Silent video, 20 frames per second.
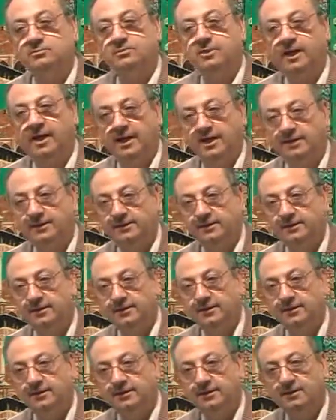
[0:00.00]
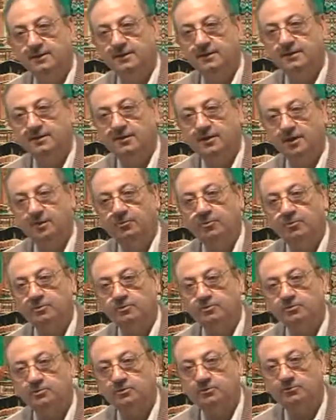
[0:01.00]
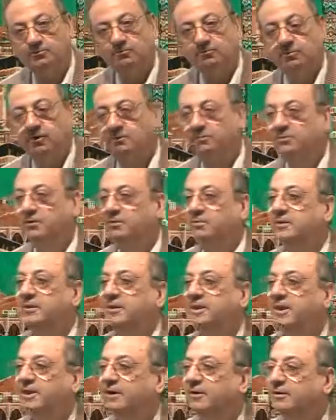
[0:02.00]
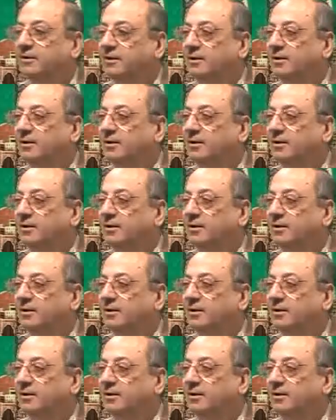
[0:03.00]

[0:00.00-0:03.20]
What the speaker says: Ankabutun. What will be the